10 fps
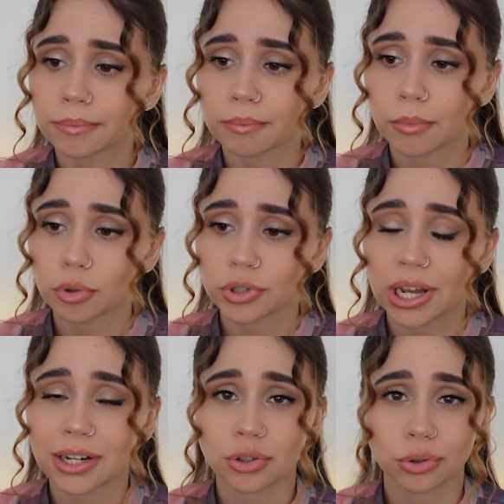most
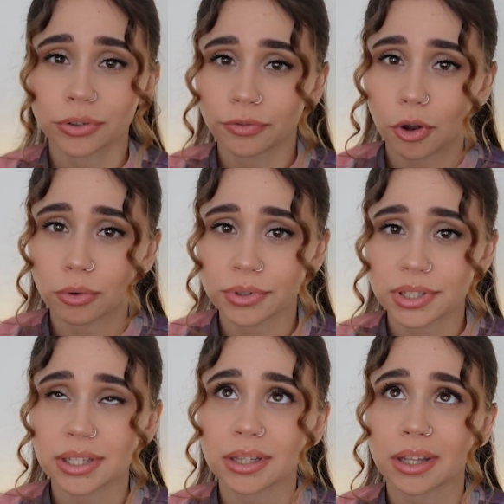Android
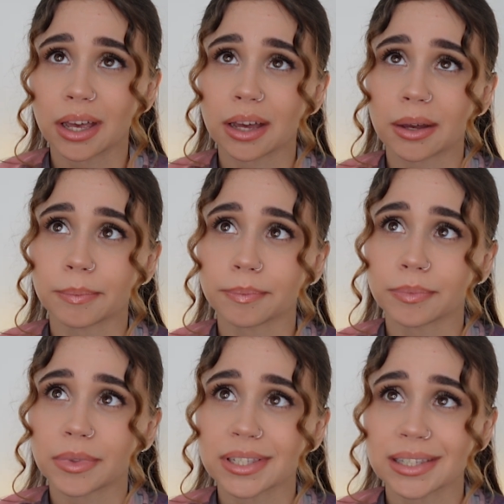phones, the
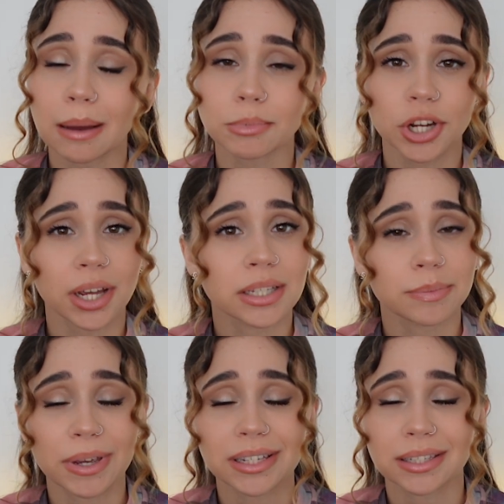Snapchat is
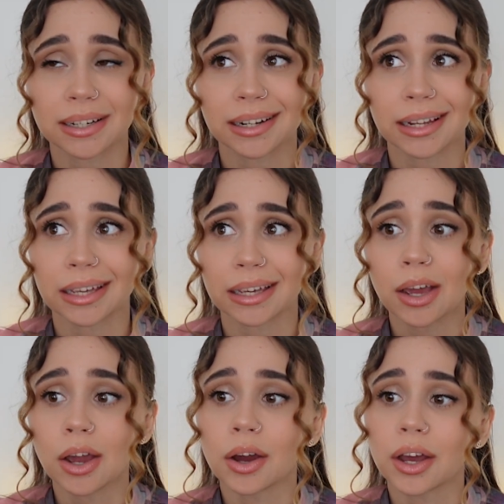basically,
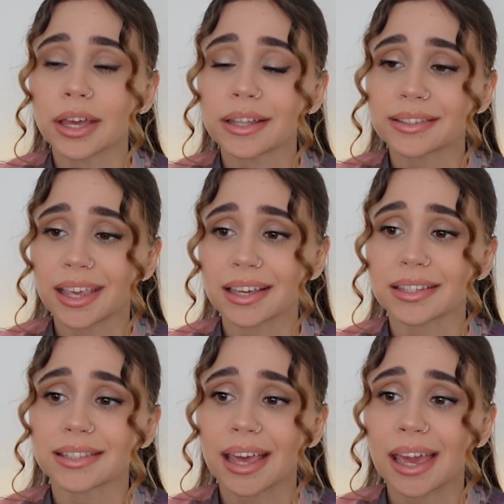it
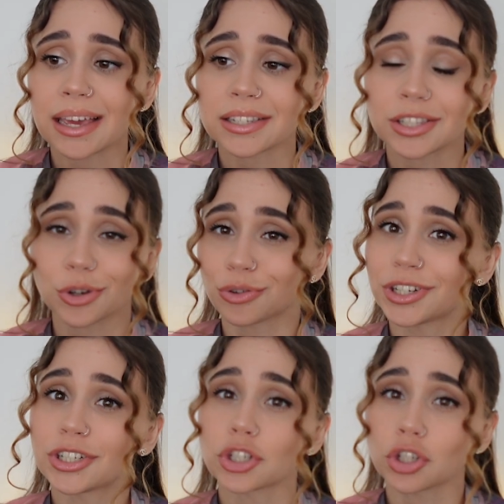takes a
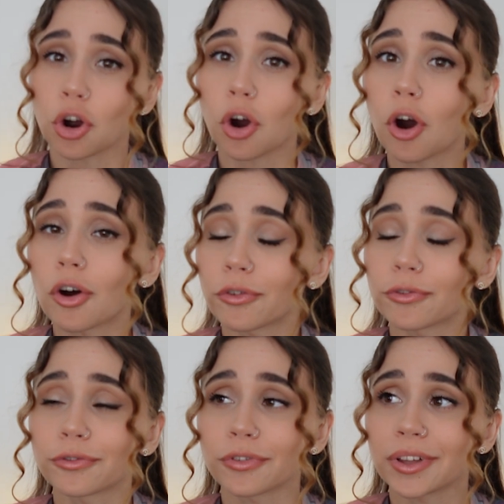screenshot
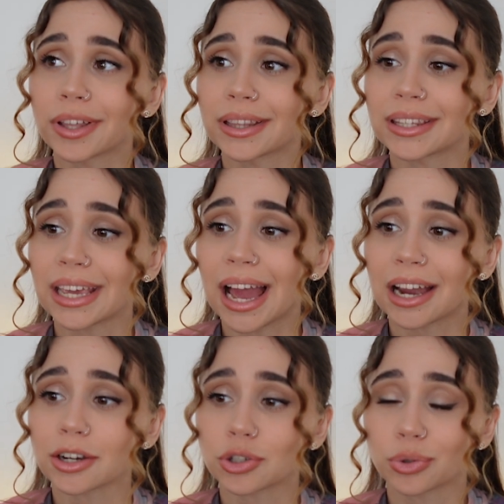of the
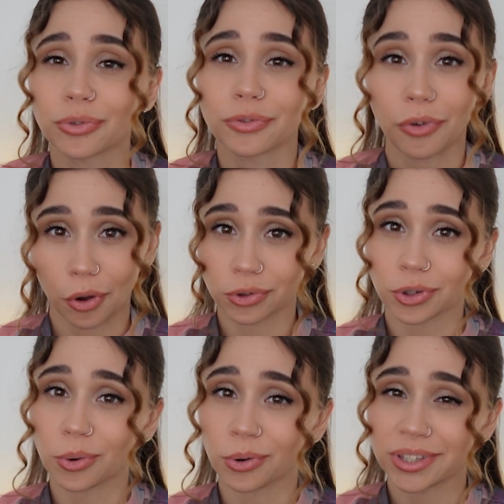actual
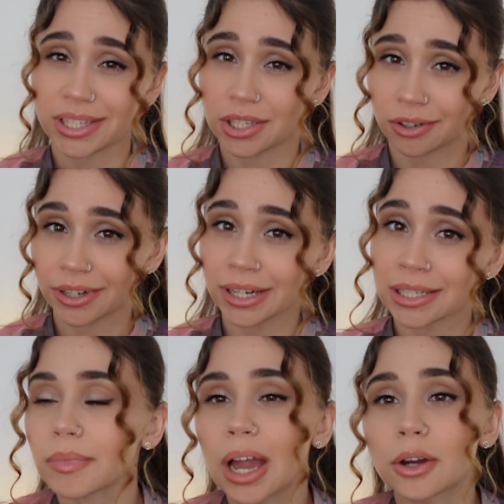photo on the screen.
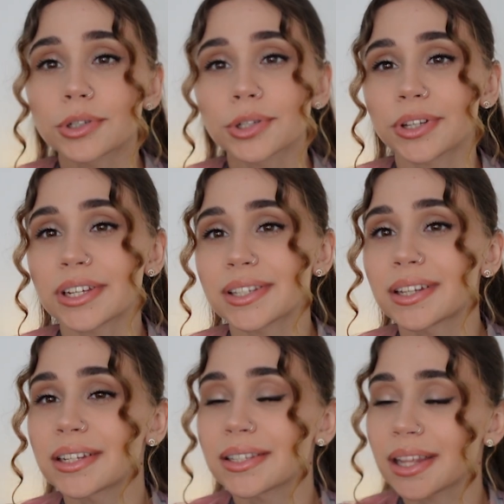I also tested
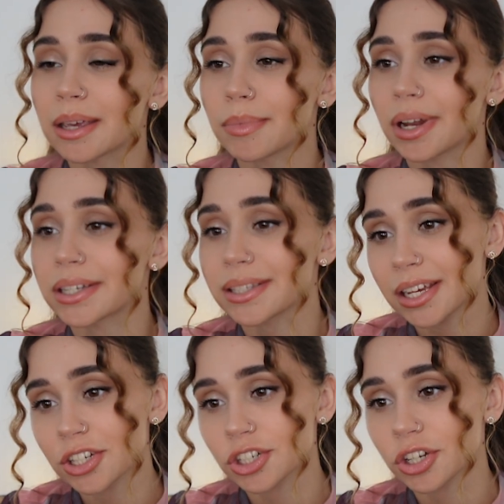the
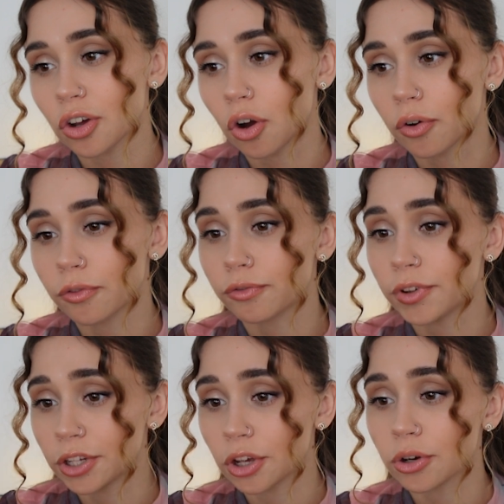stabilization of
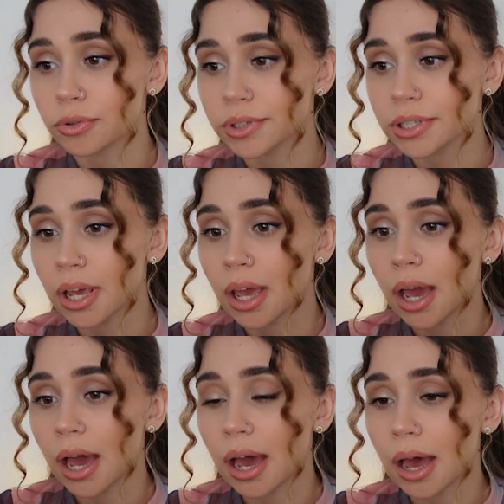videos,
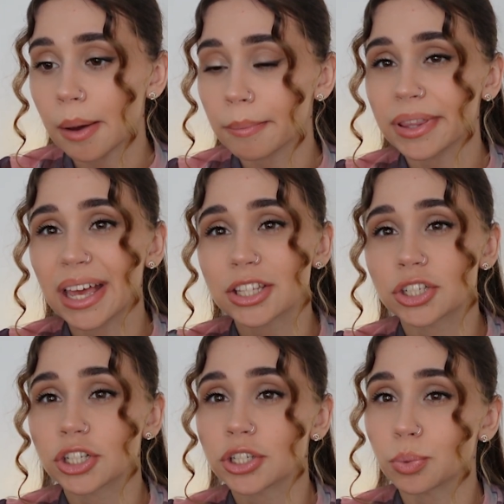but
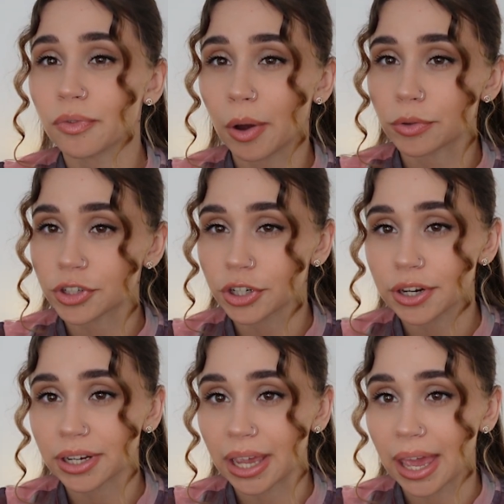that's just without
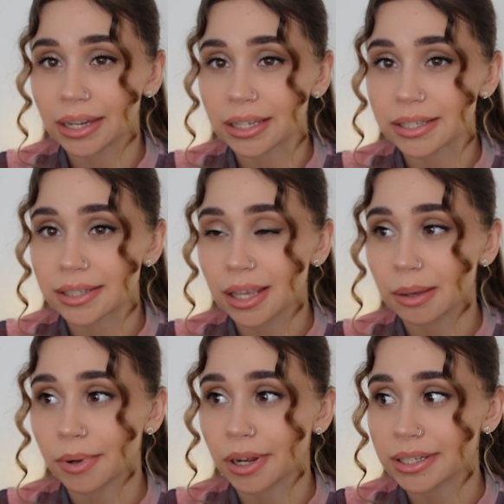turning any
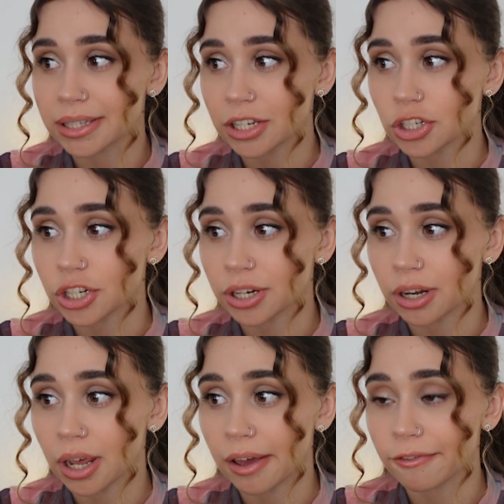stabilization
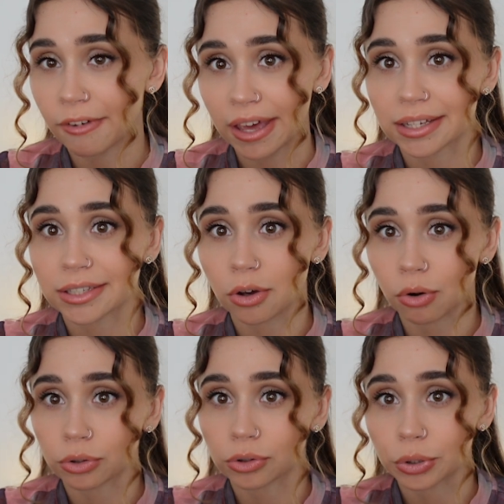effects
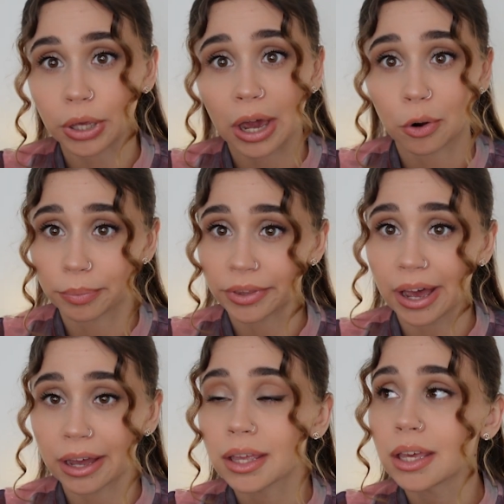on to help
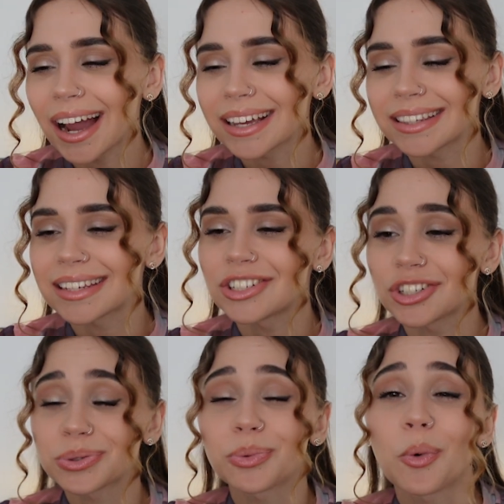that. I did
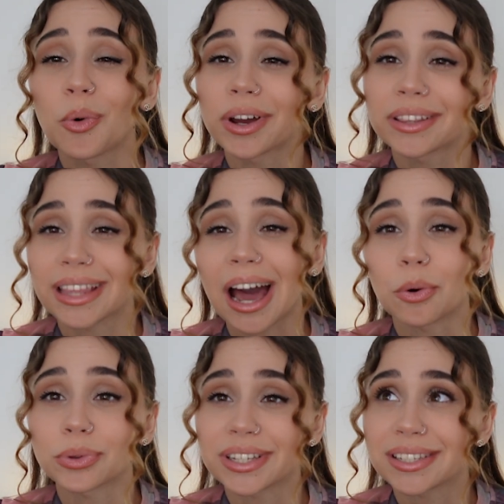just walk
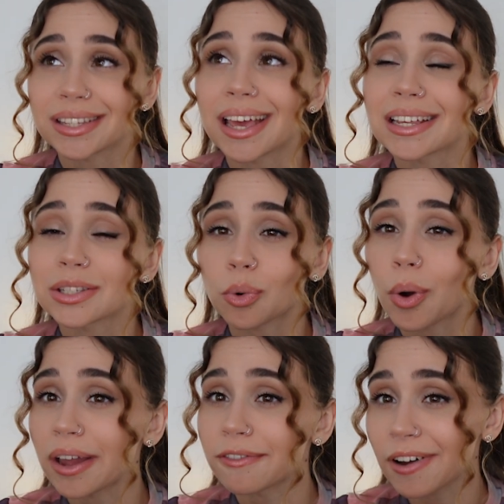down the stairs
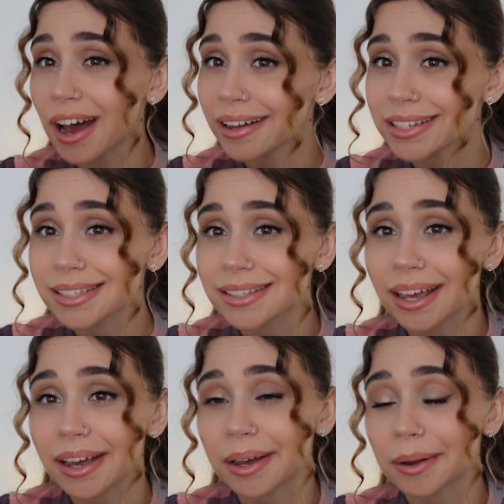quite fast,
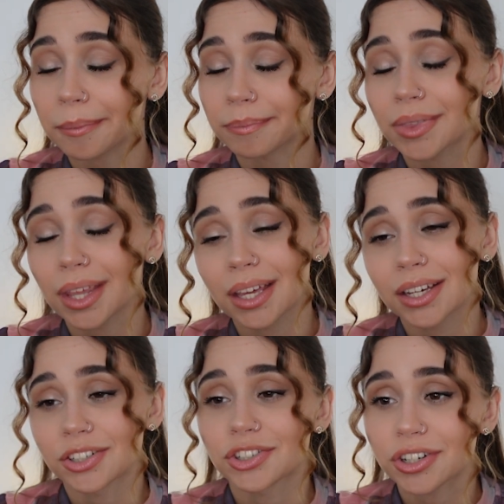
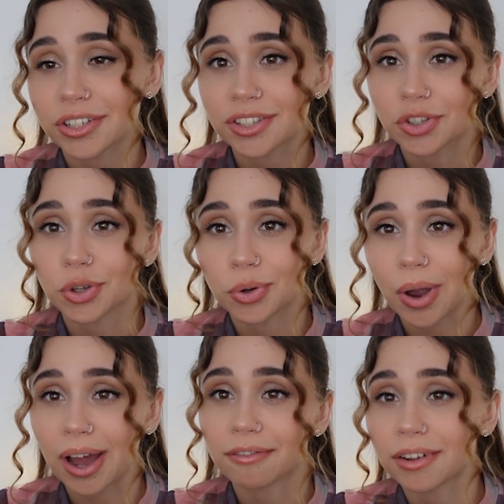just to
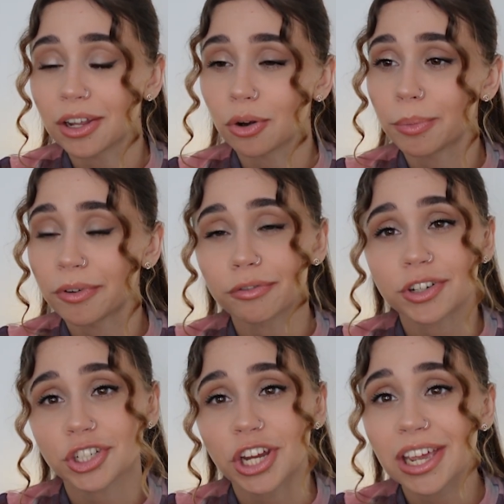have a little bit of a
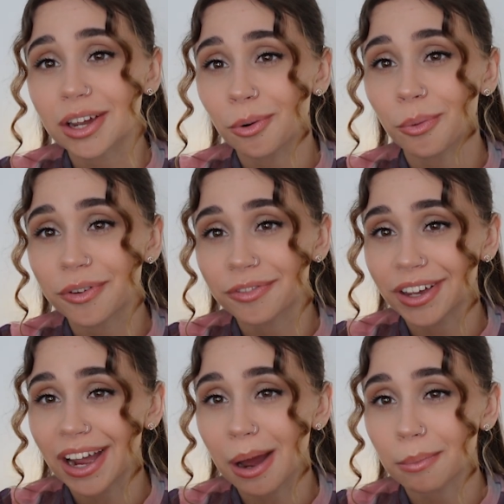shake with the
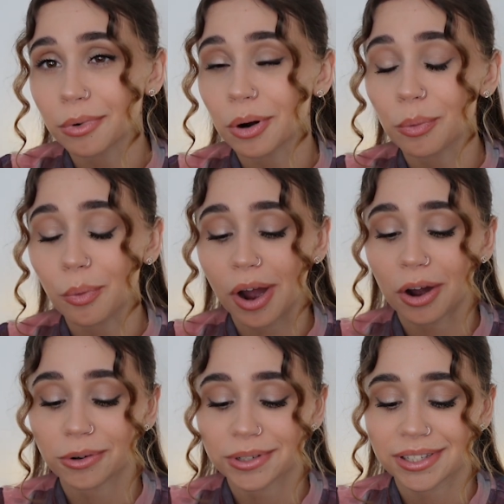camera
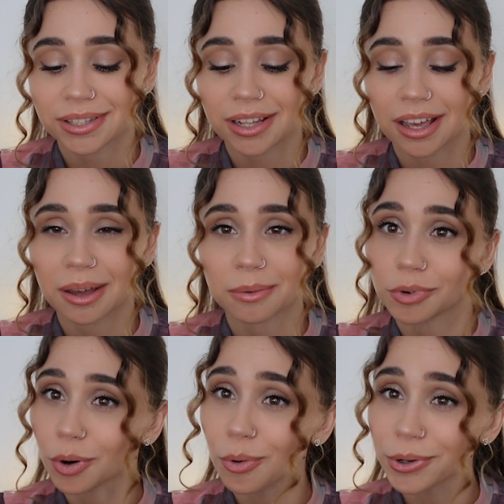whilst
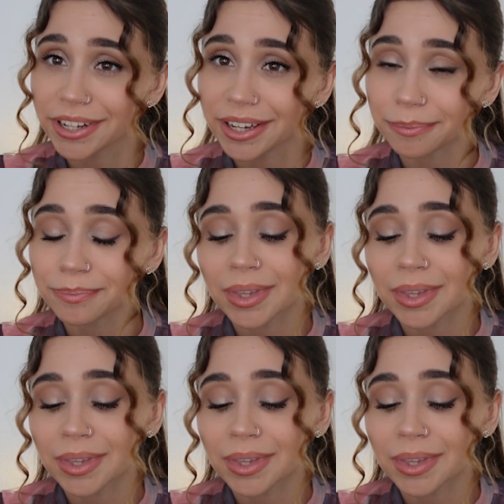recording.